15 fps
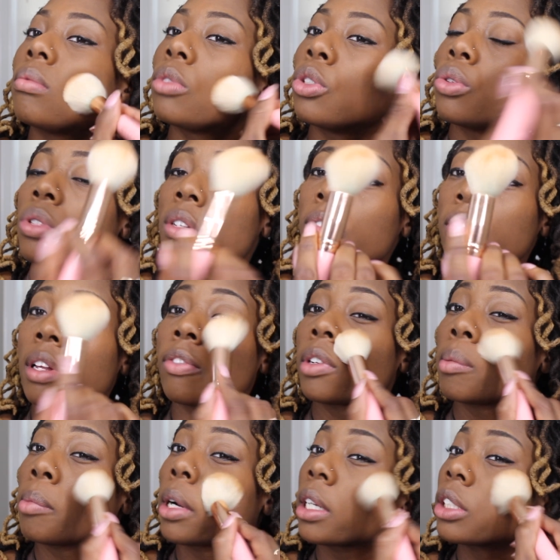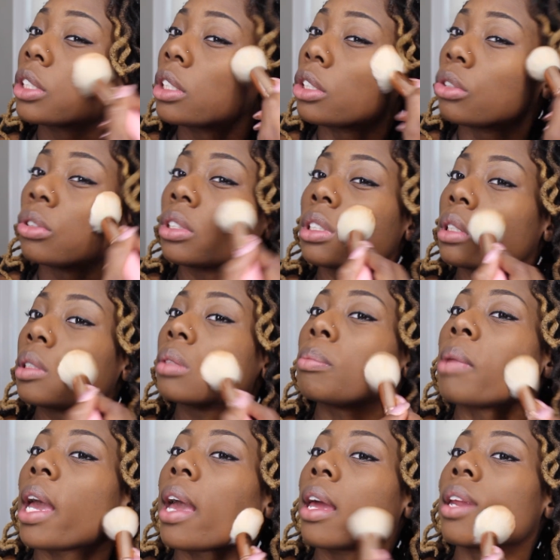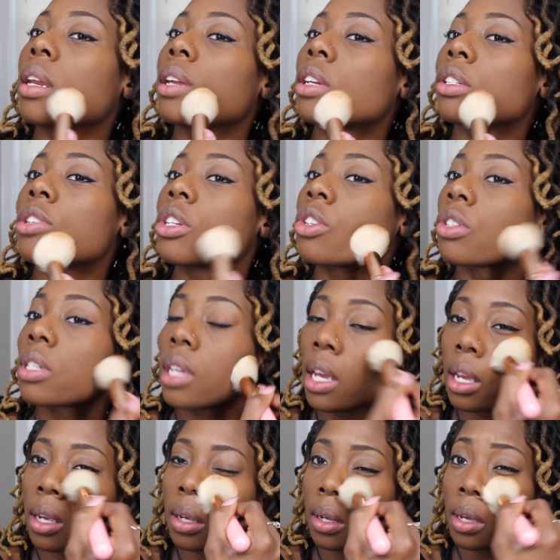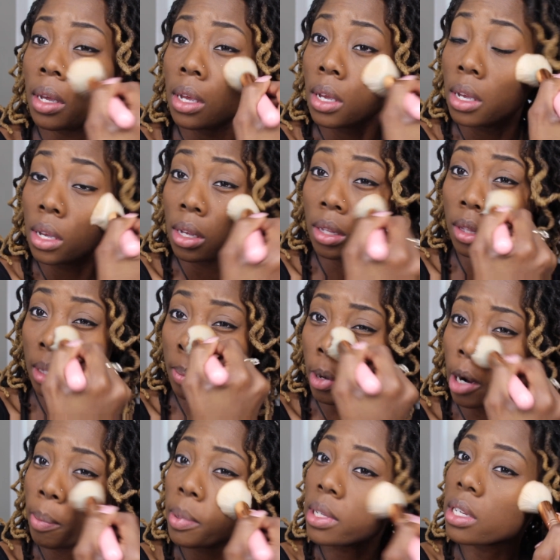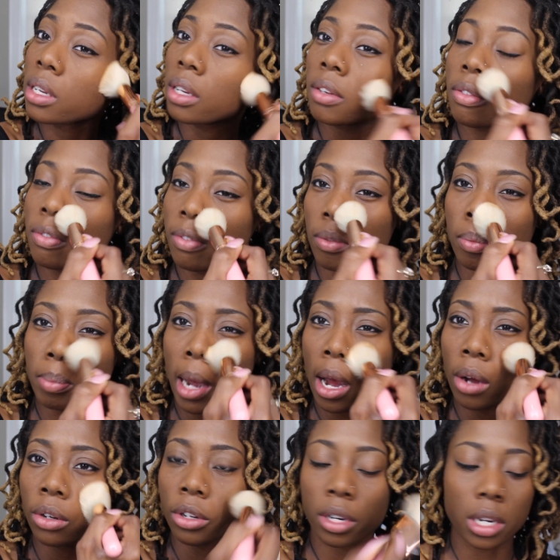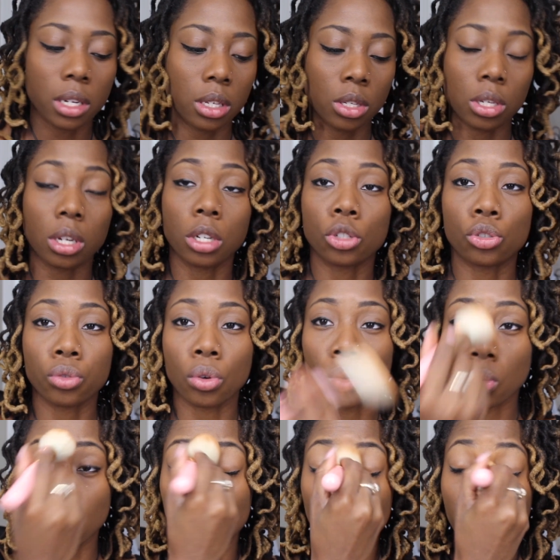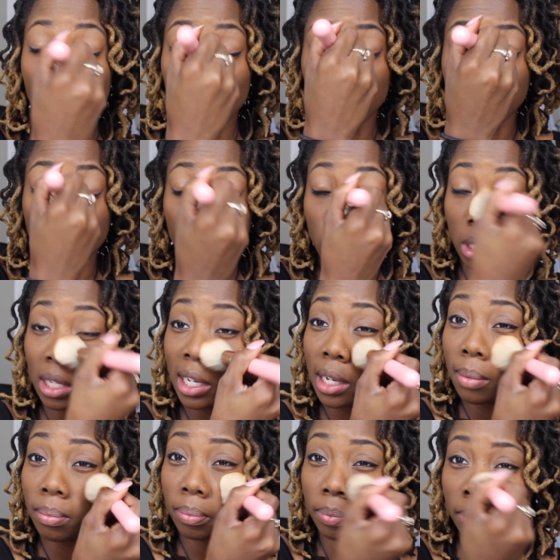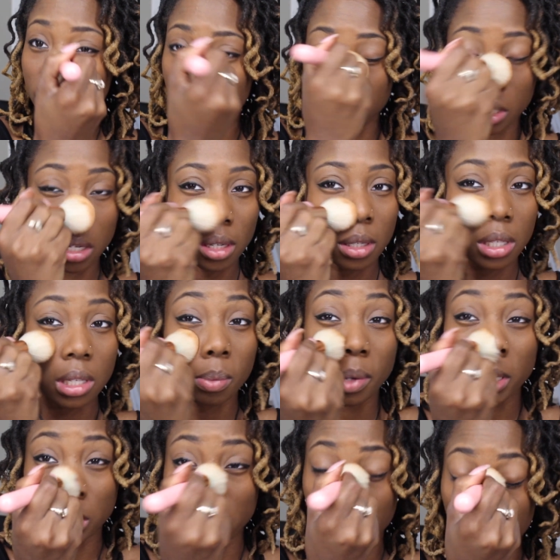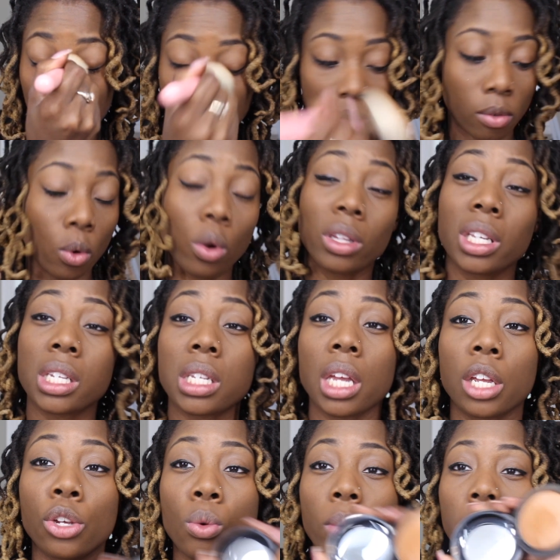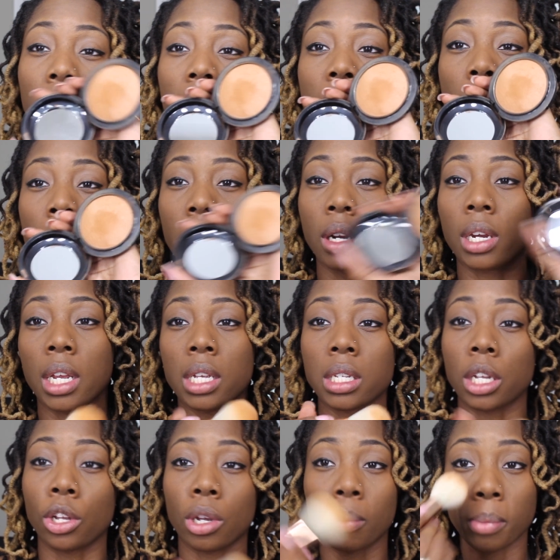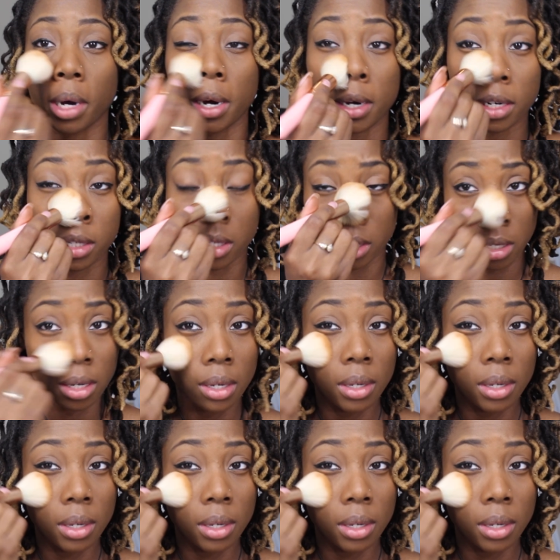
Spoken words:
Use a fluffy brush and you just pat it into your skin. The purpose of powder is to control oil mostly, especially if you have oily skin. You want to keep one of these in your purse,